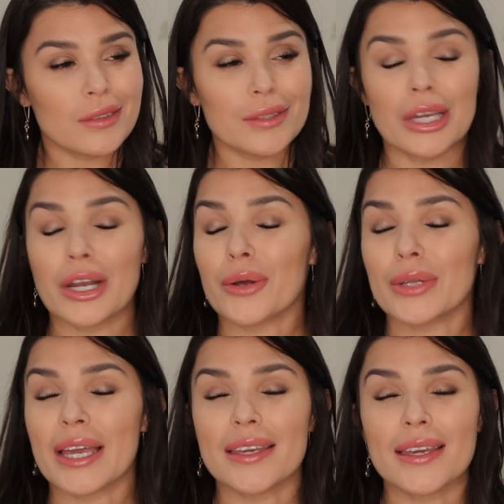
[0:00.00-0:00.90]
you know,
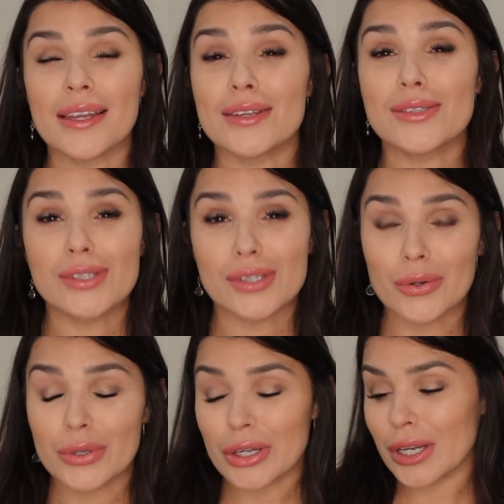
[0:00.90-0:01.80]
like it is
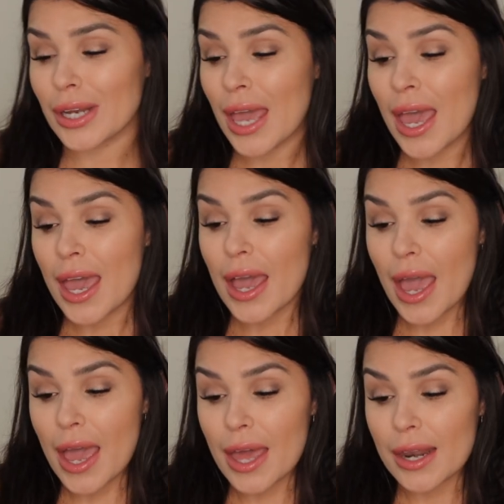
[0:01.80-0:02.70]
so good.
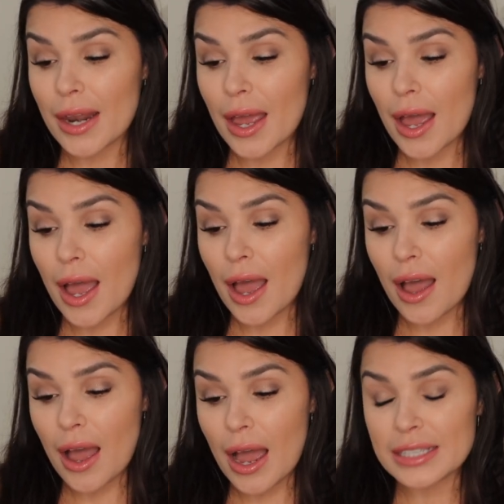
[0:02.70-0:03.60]
And
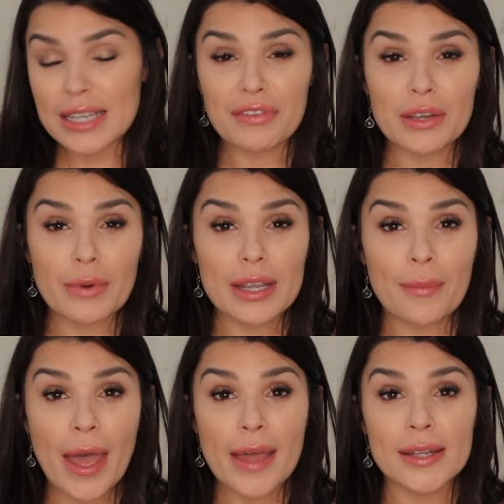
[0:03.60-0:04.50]
I definitely
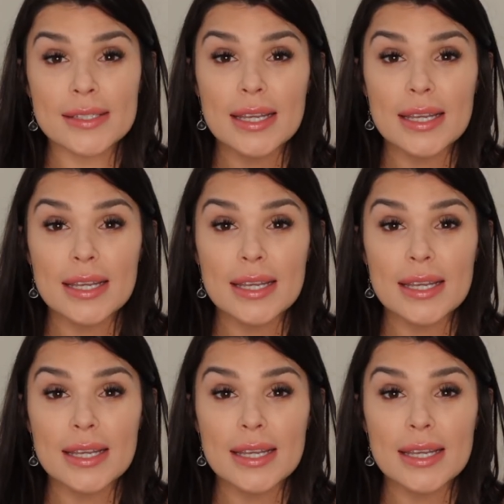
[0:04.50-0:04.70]
recommend